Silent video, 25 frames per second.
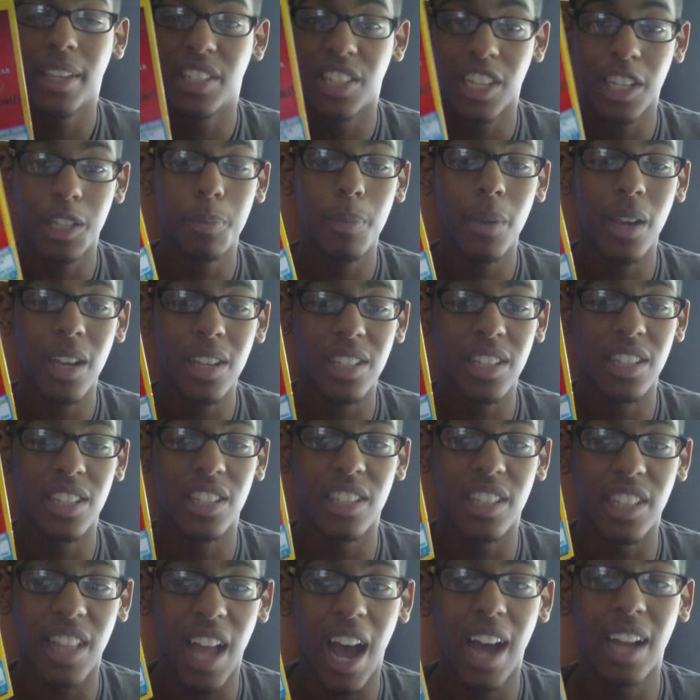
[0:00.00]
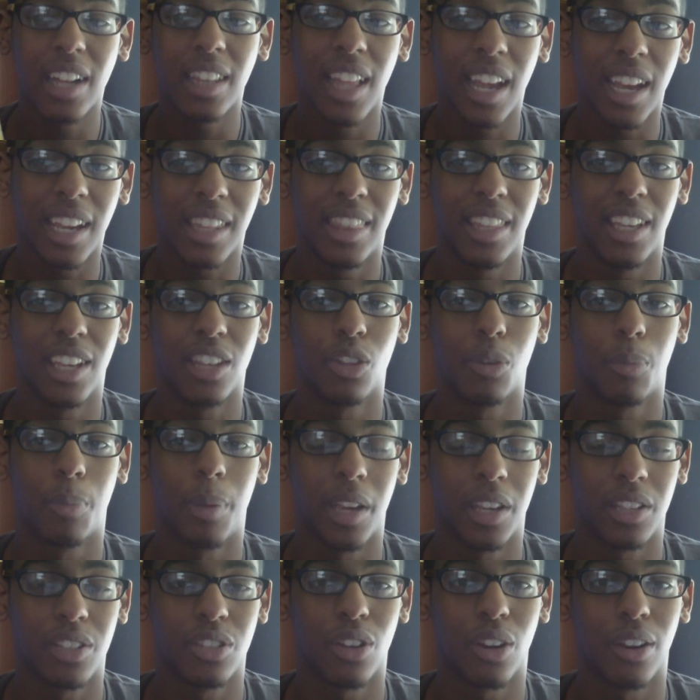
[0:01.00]
Just because it's not like the other
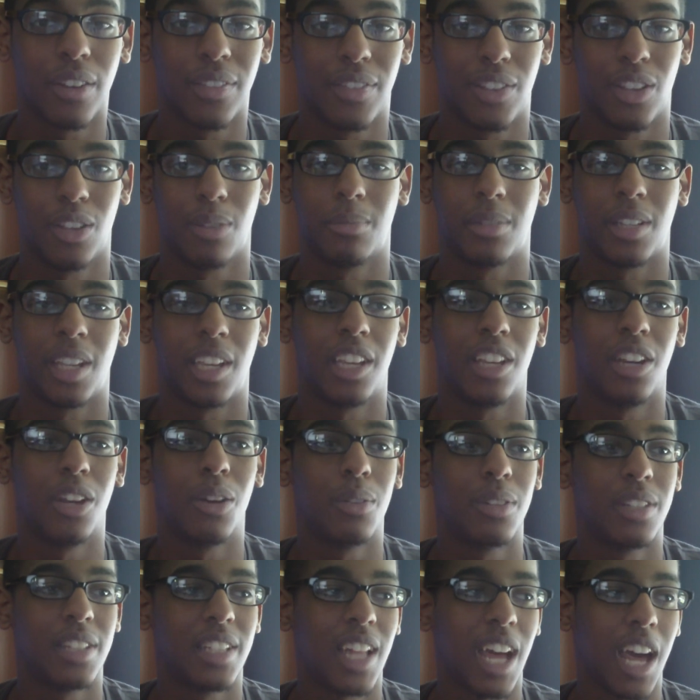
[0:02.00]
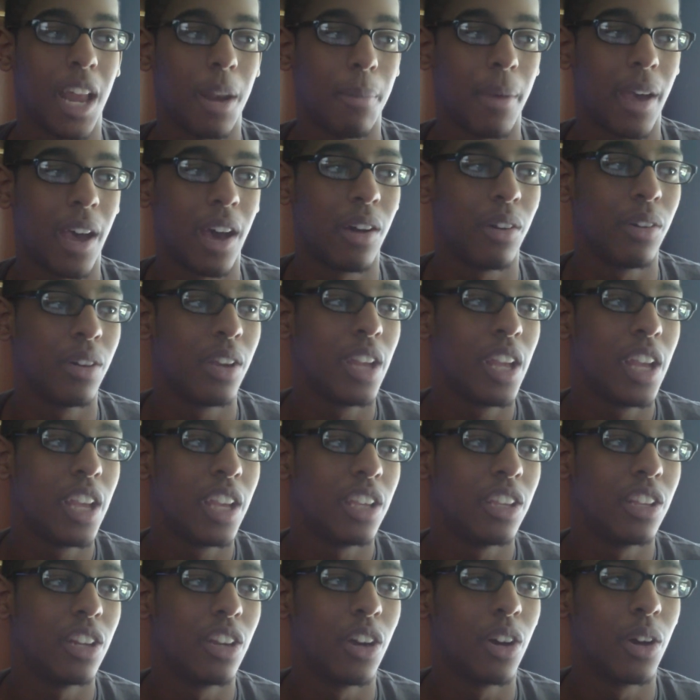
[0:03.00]
Pixar films. Like, you know, it's not about,
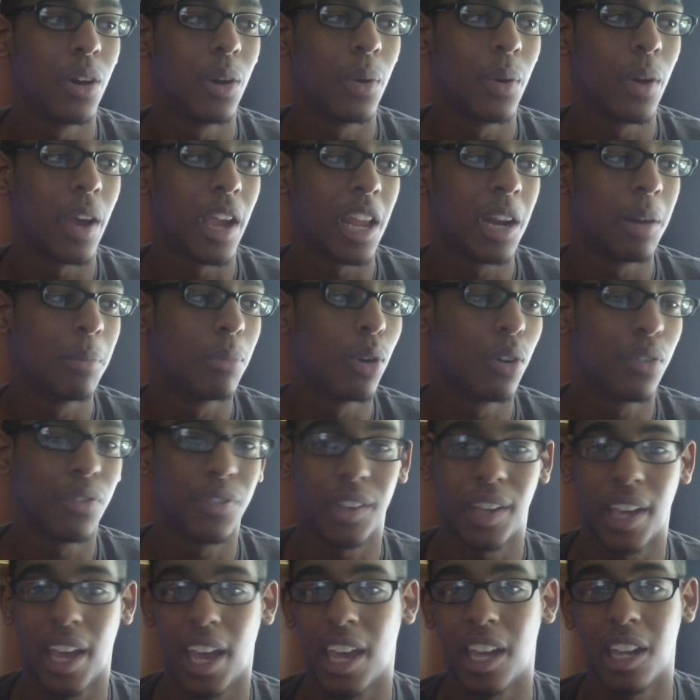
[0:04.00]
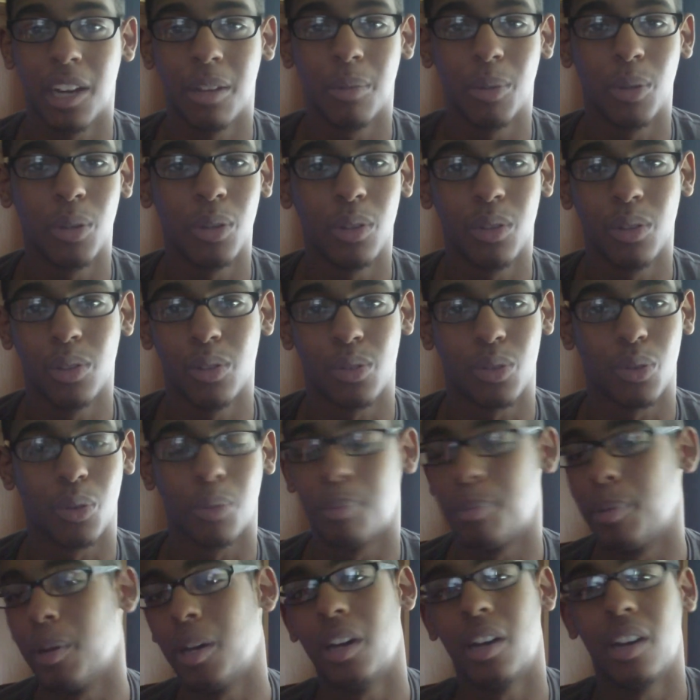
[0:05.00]
you know, anamorphic animals
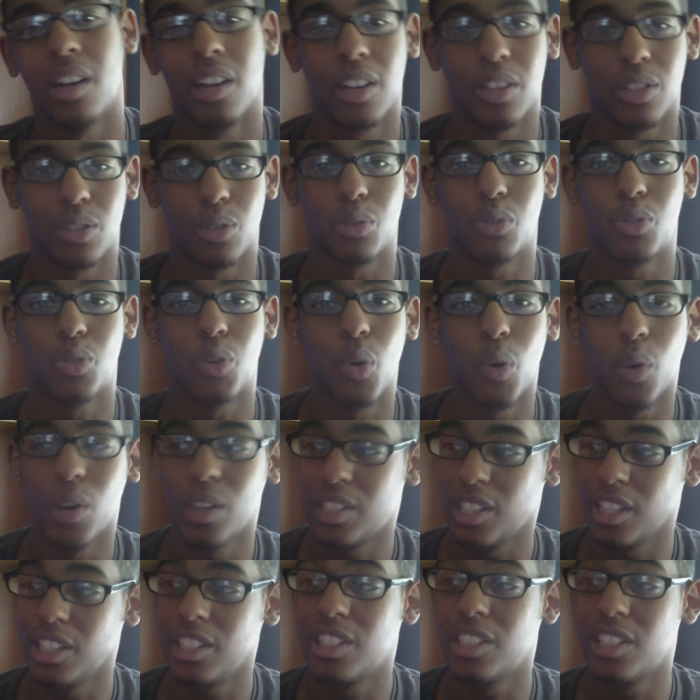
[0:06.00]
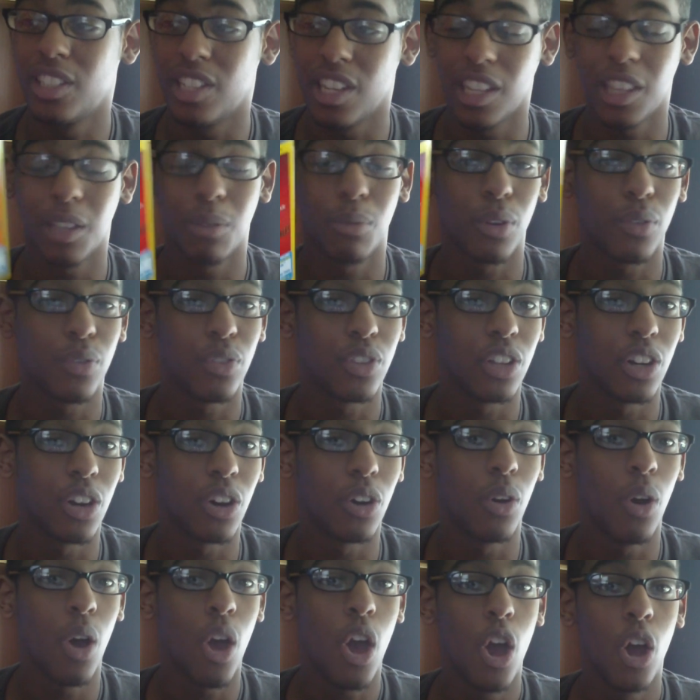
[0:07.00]
or bugs or toys. It's dealing with, you
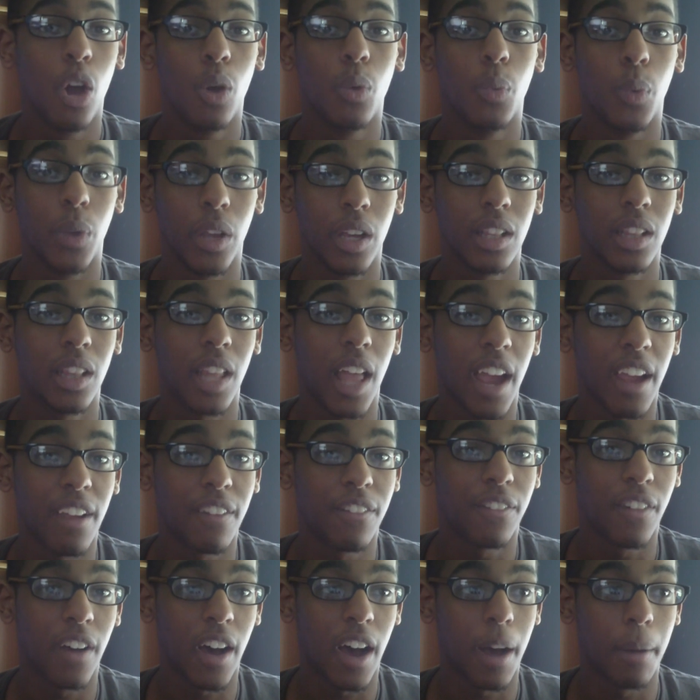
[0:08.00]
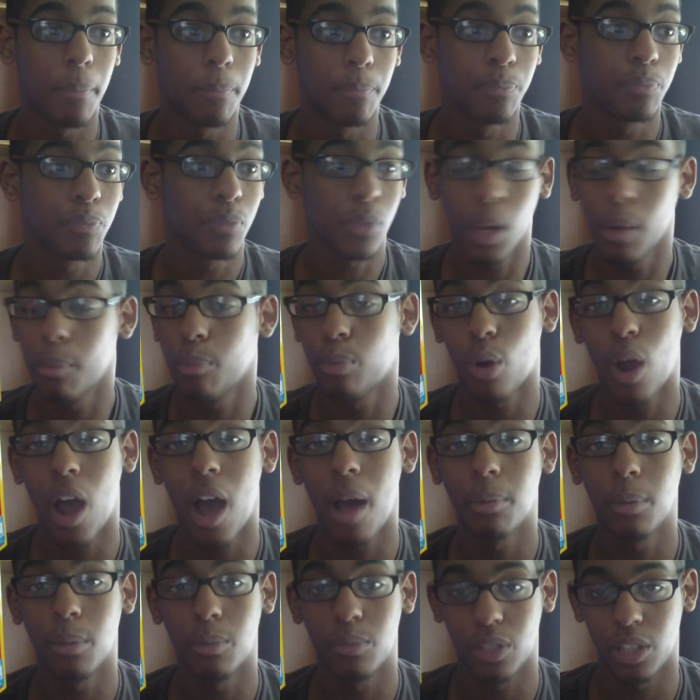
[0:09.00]
know, real life
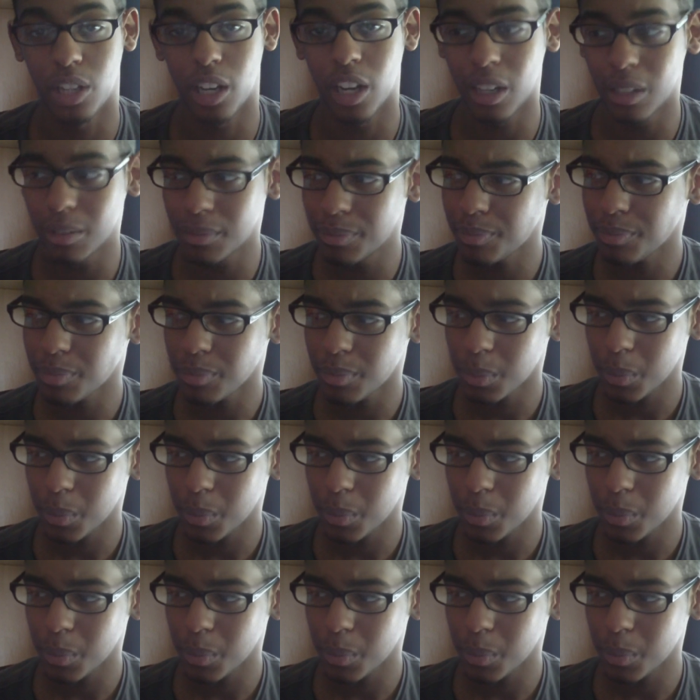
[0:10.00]
problems, you know?